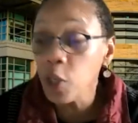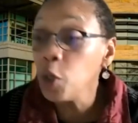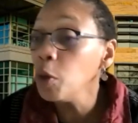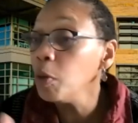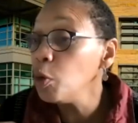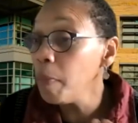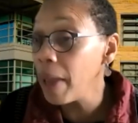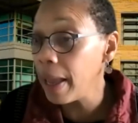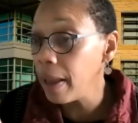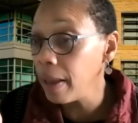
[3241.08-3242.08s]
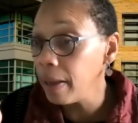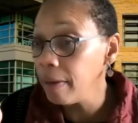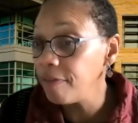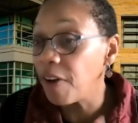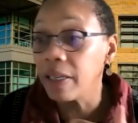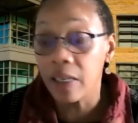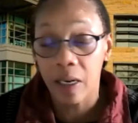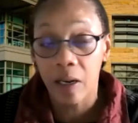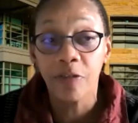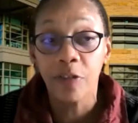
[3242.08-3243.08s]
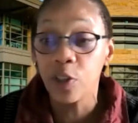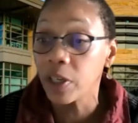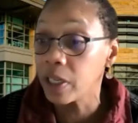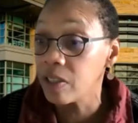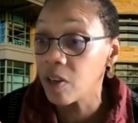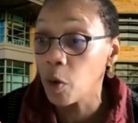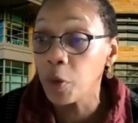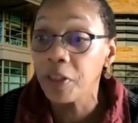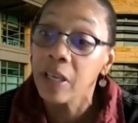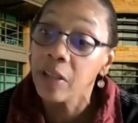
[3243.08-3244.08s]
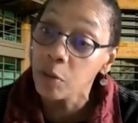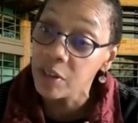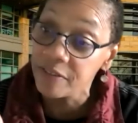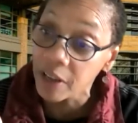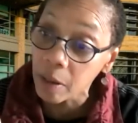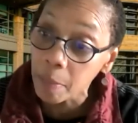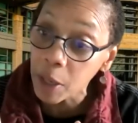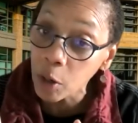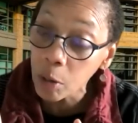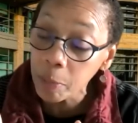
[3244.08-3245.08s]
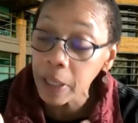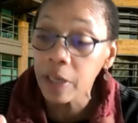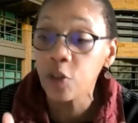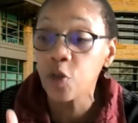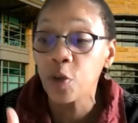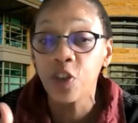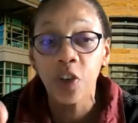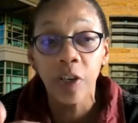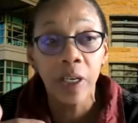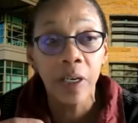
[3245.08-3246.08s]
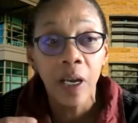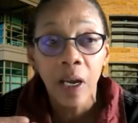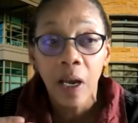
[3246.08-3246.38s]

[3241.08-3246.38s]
you may find it helpful to consult with either developmental pediatrician,